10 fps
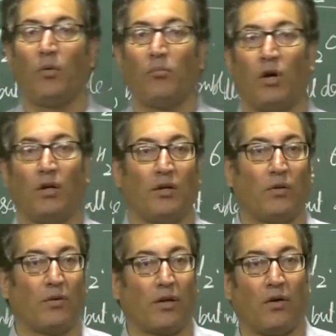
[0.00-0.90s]

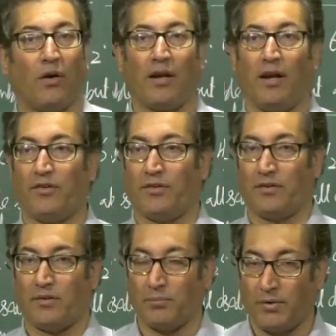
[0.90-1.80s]
molecular or addition
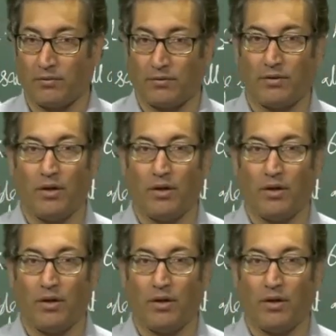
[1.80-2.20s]
compounds.